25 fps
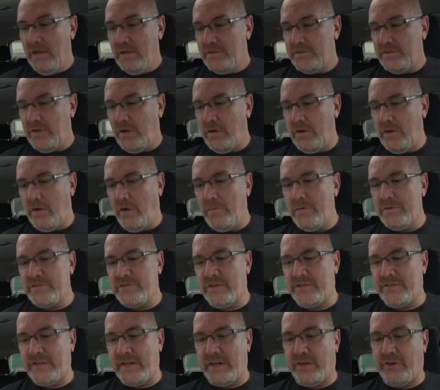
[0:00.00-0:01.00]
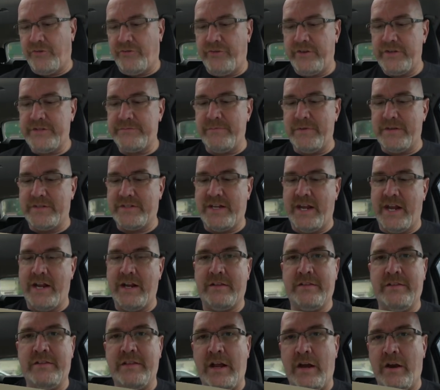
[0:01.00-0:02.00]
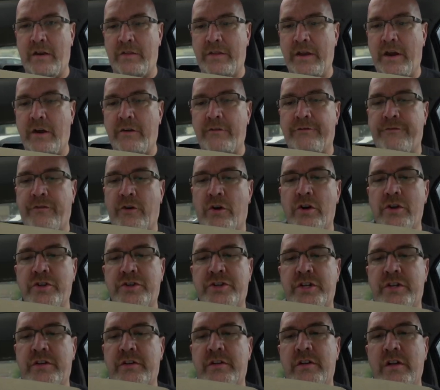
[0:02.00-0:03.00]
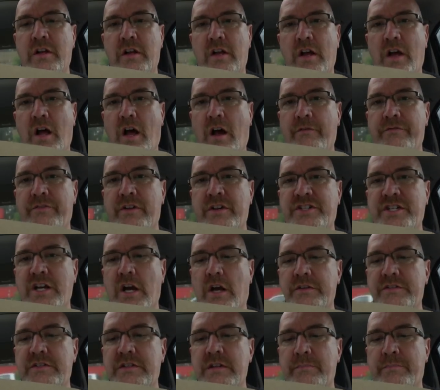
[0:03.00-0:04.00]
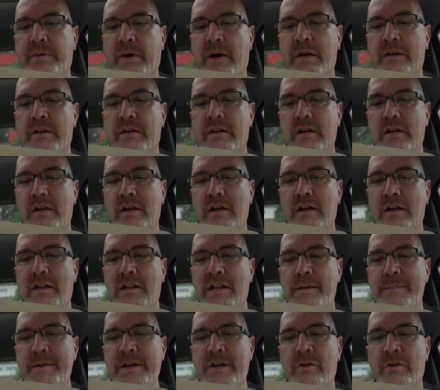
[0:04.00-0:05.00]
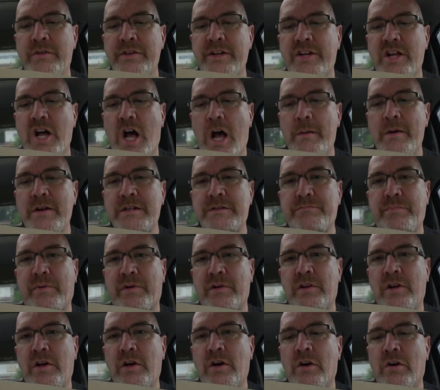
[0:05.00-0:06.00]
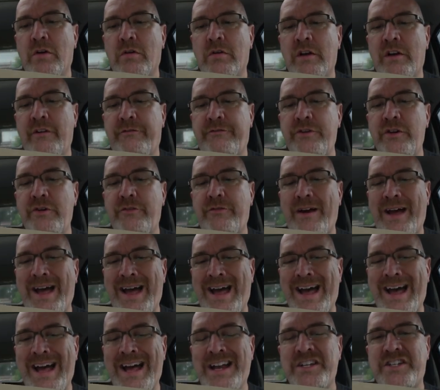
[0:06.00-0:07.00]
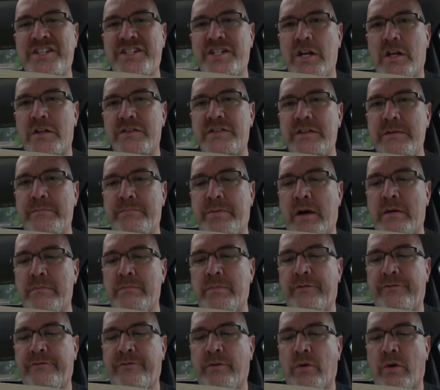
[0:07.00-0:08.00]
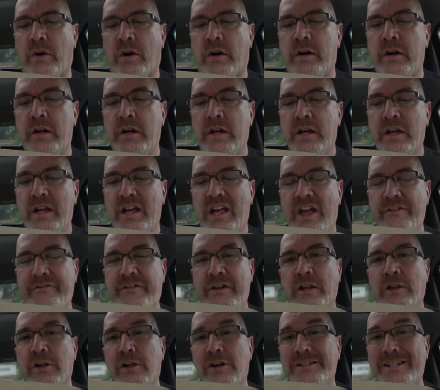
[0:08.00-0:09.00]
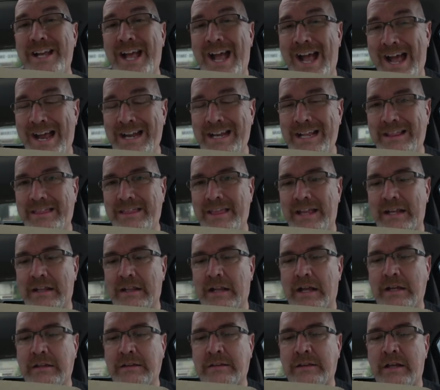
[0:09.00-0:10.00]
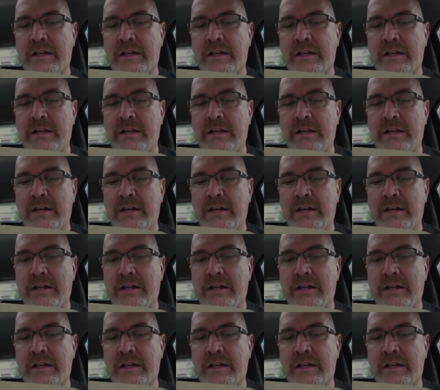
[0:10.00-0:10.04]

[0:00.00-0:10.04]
So it almost looks like Christmas cake, their, their version of the Chelsea bun, let me know in the comments below if you've had Chelsea bun before, if it looked anything like